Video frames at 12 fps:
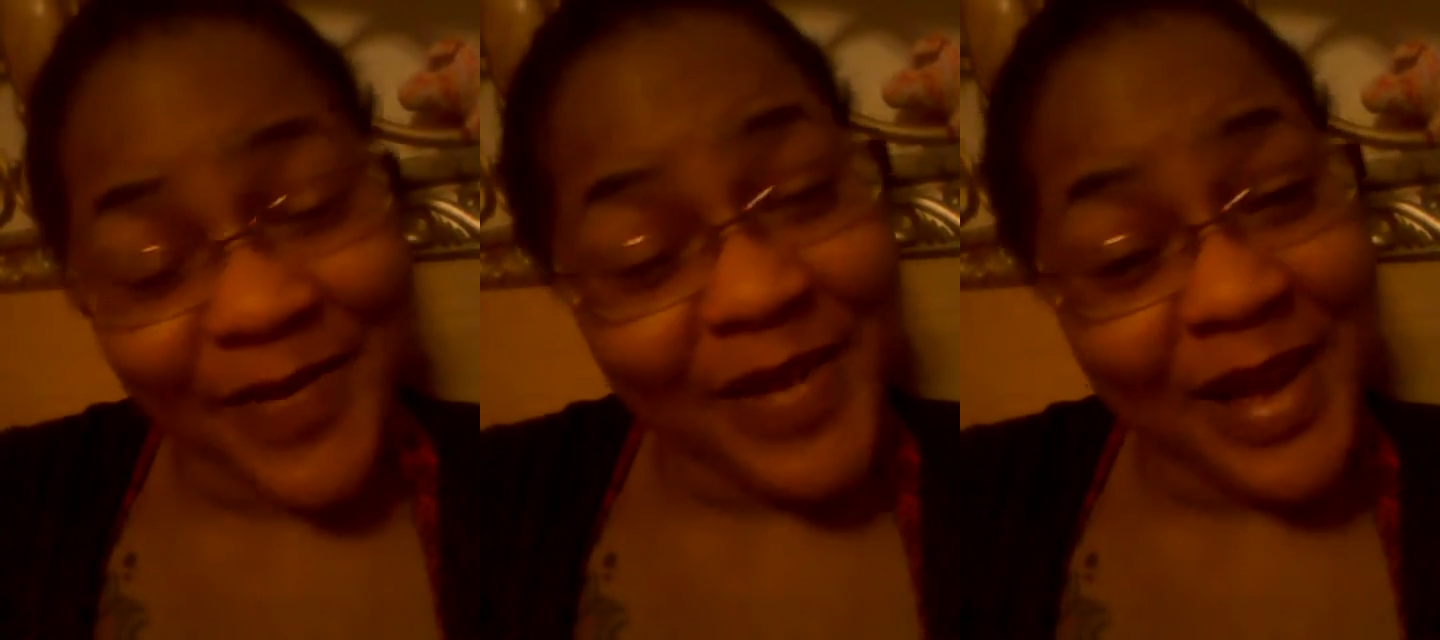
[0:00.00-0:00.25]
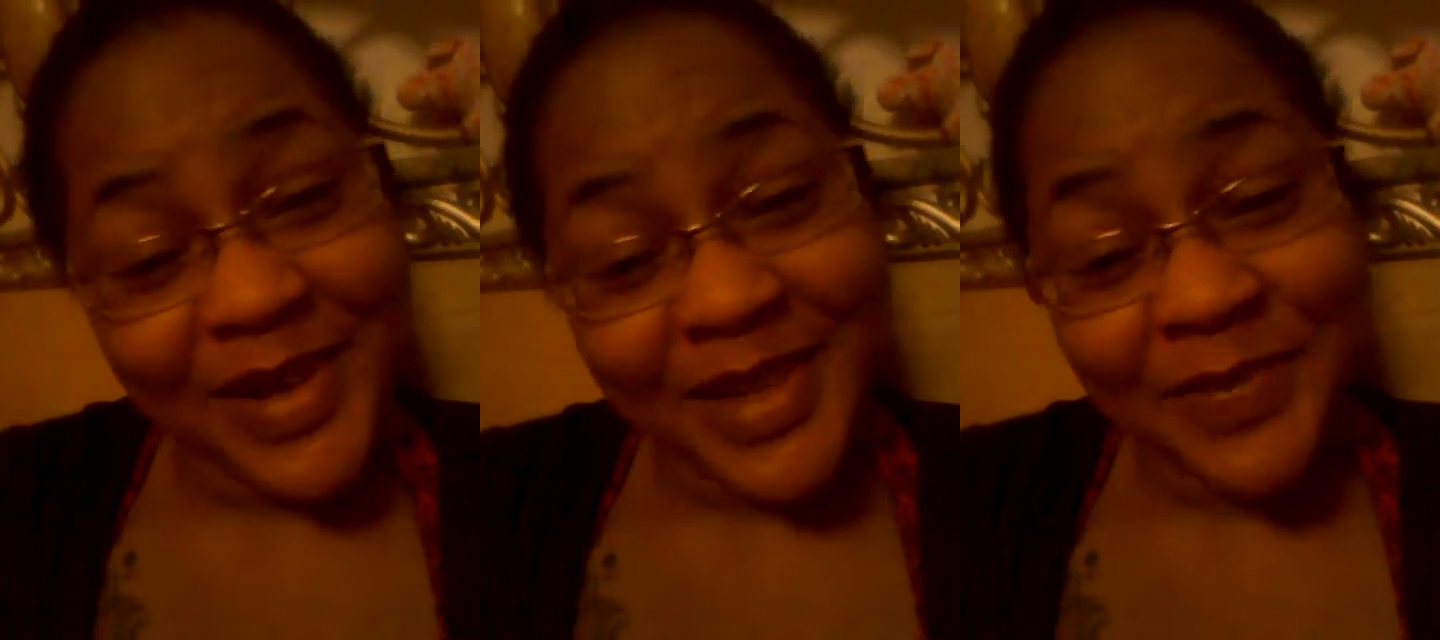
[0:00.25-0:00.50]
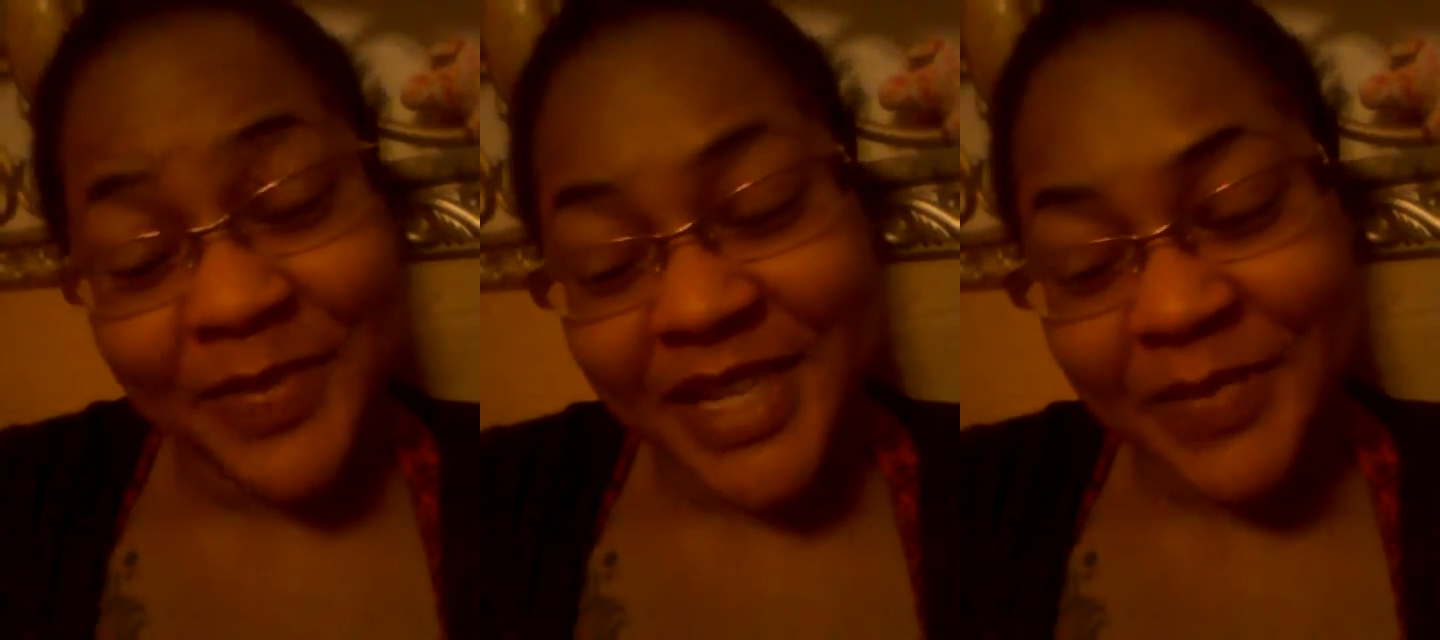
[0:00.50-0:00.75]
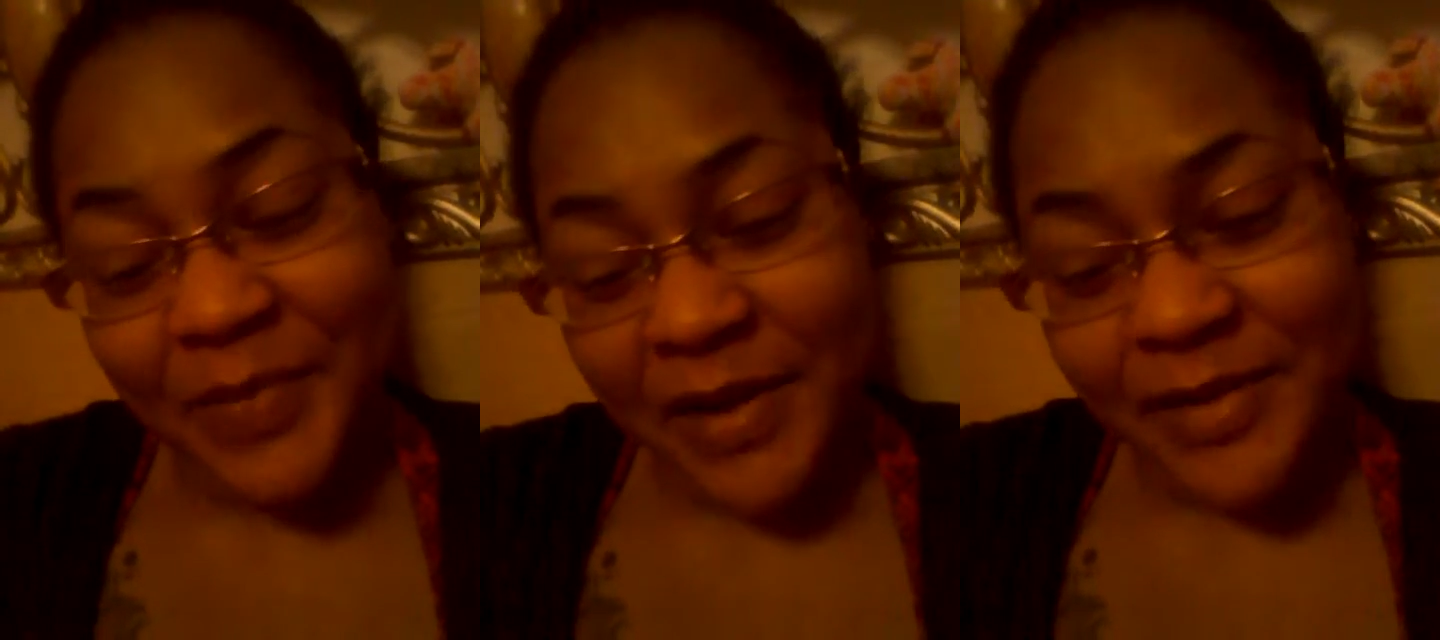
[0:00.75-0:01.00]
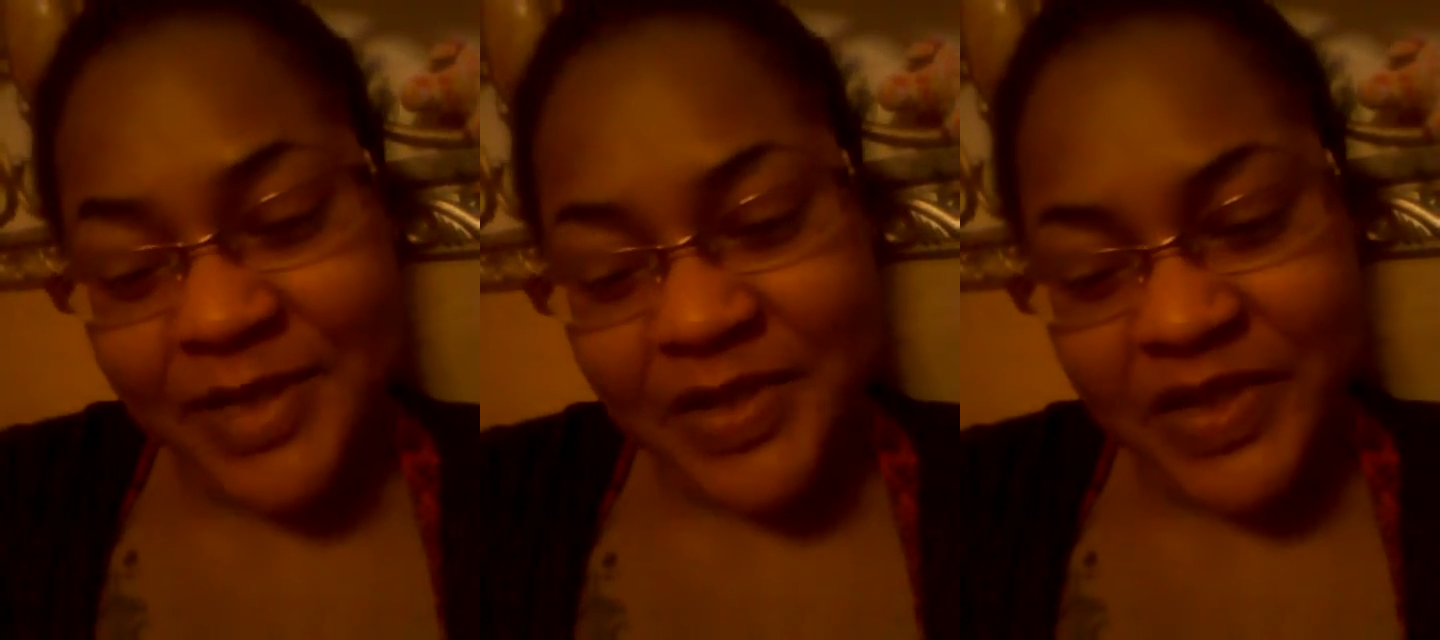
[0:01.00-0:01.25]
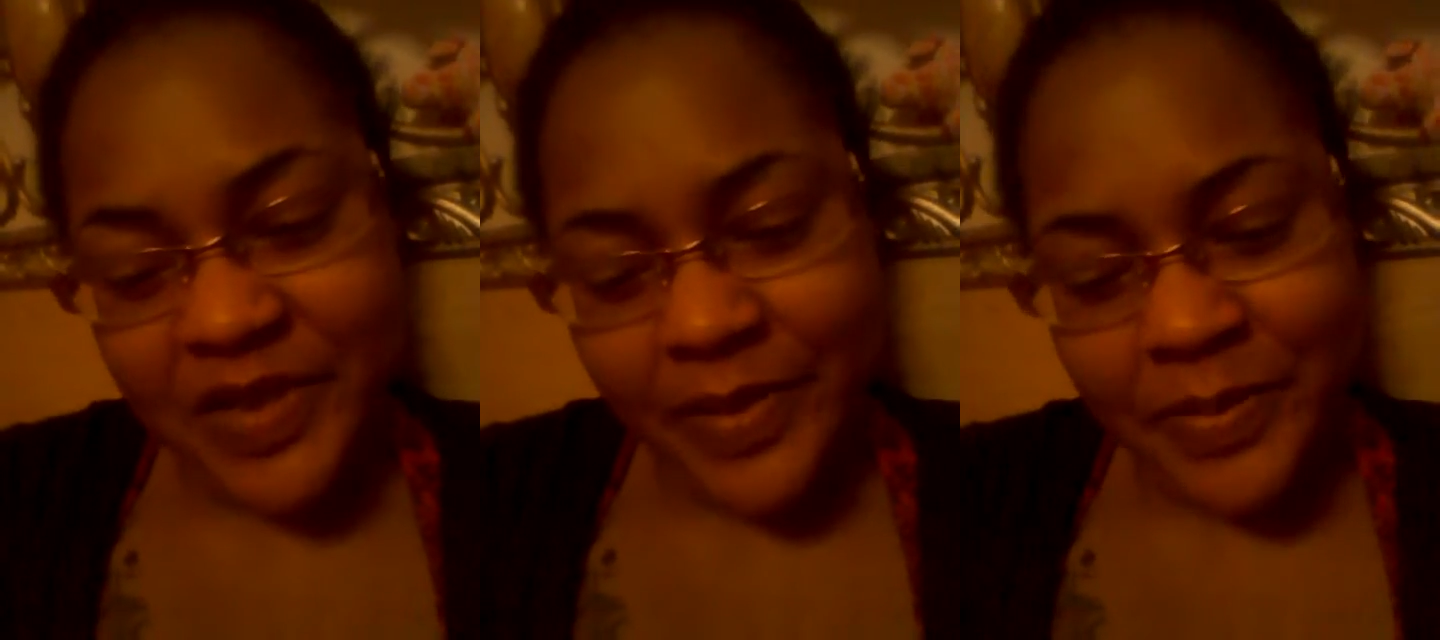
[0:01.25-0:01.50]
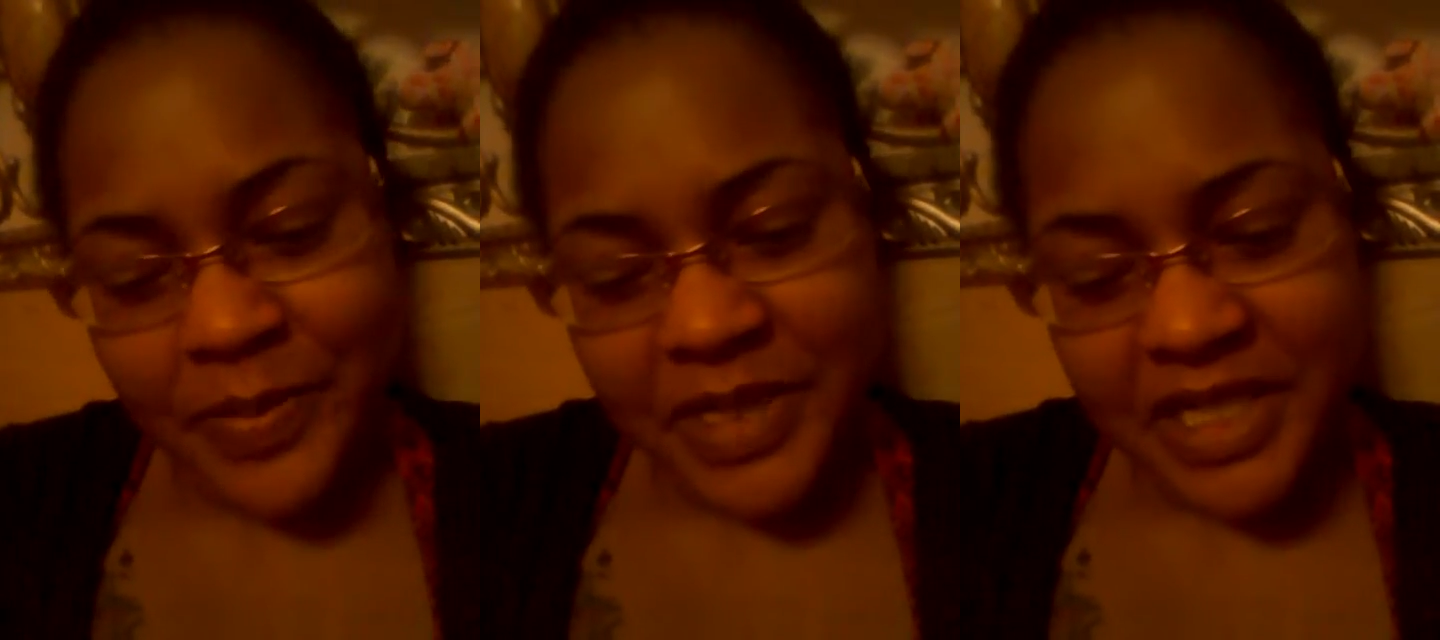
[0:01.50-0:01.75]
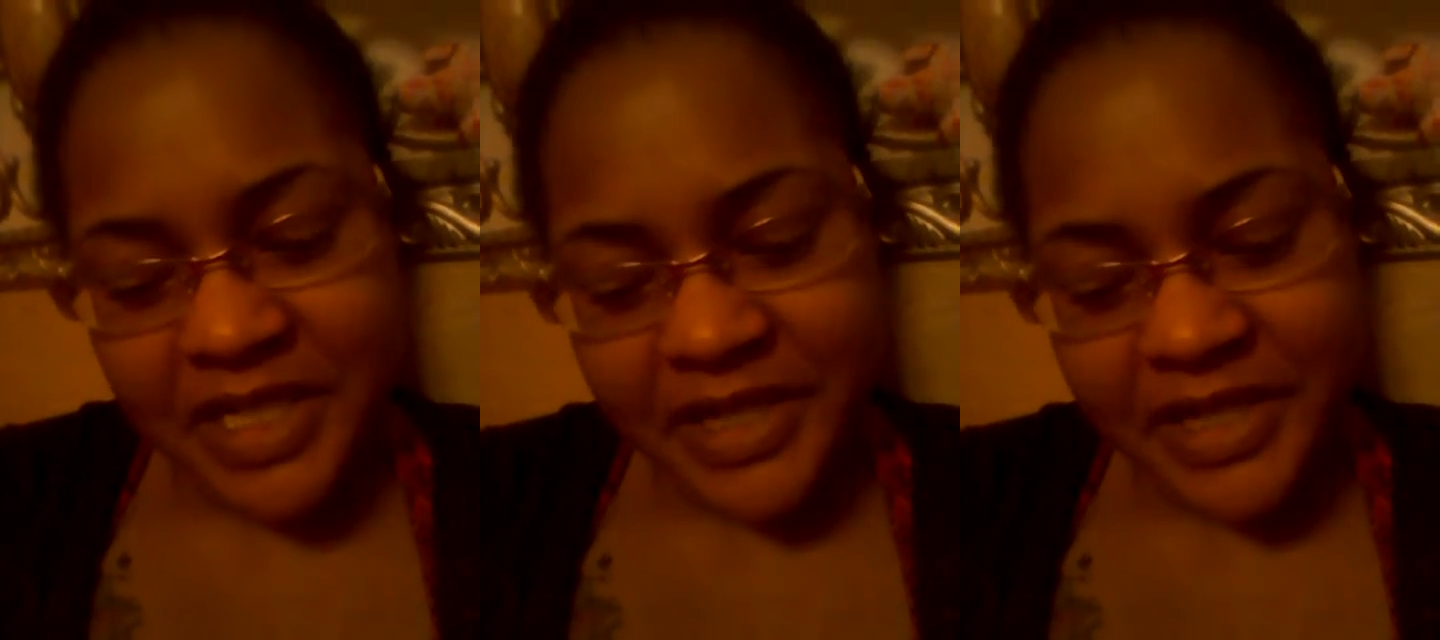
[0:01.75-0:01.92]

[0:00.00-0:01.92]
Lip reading: found my results to be much